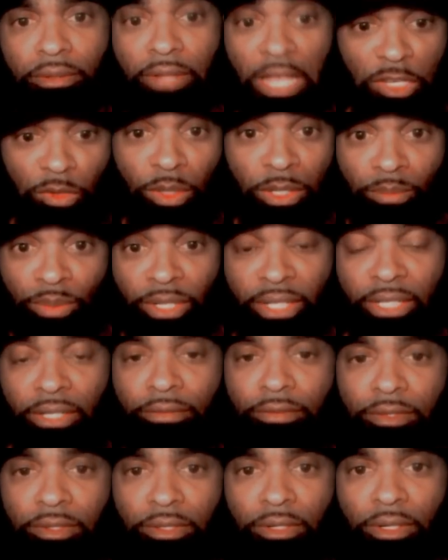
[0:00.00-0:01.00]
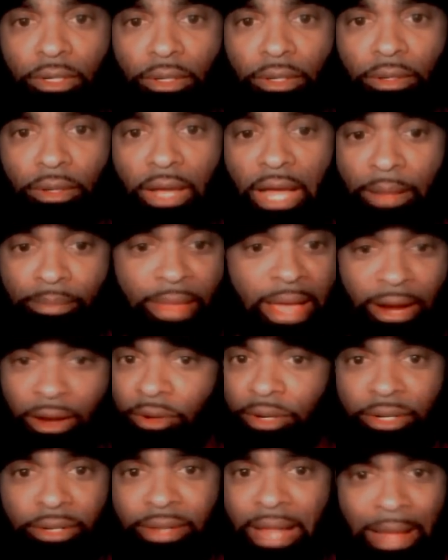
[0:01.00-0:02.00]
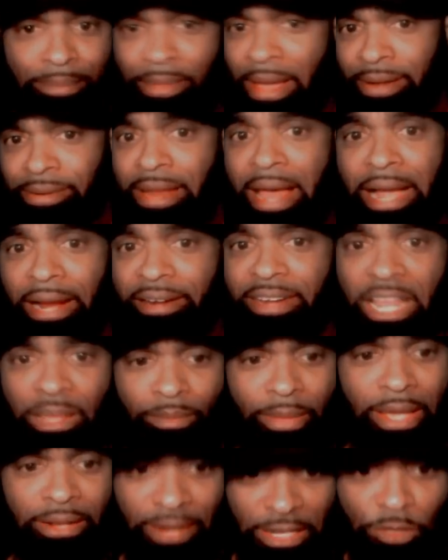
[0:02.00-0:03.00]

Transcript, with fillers: That's what he believes. I'm not gonna I'm not knocking that man.